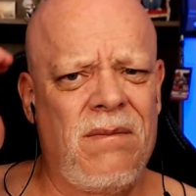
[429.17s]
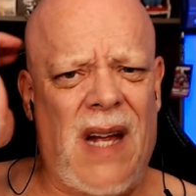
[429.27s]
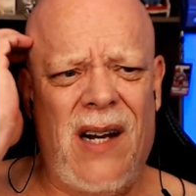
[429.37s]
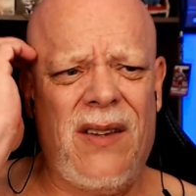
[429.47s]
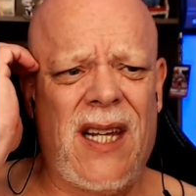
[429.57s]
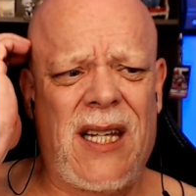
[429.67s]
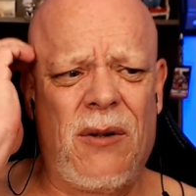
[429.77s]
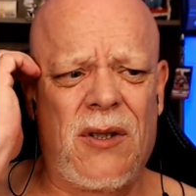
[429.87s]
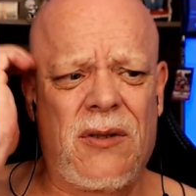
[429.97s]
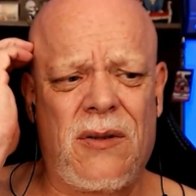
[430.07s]
I don't think he
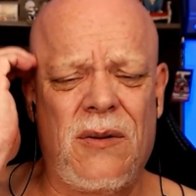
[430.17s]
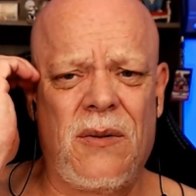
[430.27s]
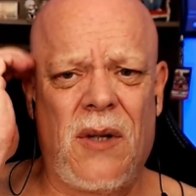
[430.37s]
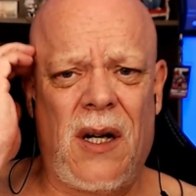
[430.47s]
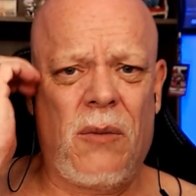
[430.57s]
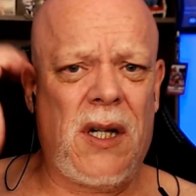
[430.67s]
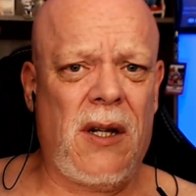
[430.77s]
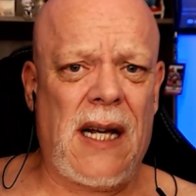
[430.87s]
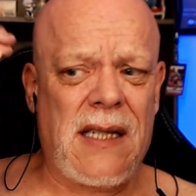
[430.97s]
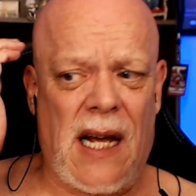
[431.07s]
was, what do you
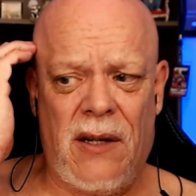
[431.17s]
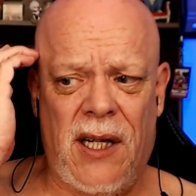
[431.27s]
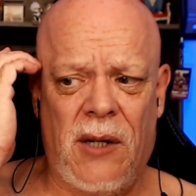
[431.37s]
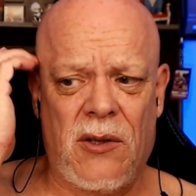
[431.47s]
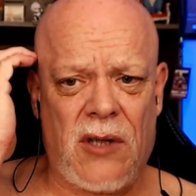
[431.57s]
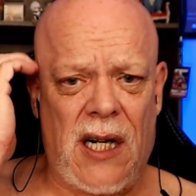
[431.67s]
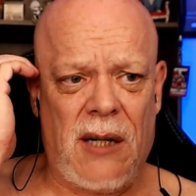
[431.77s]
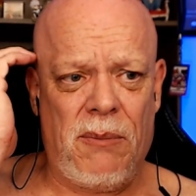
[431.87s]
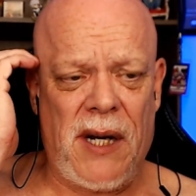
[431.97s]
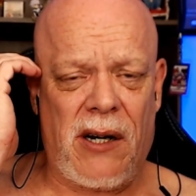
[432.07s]
guys say? I don't think he was trying
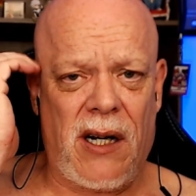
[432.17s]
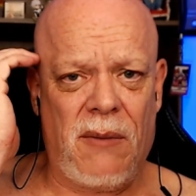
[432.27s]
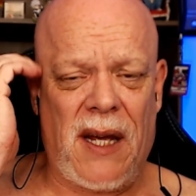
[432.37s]
to bury him.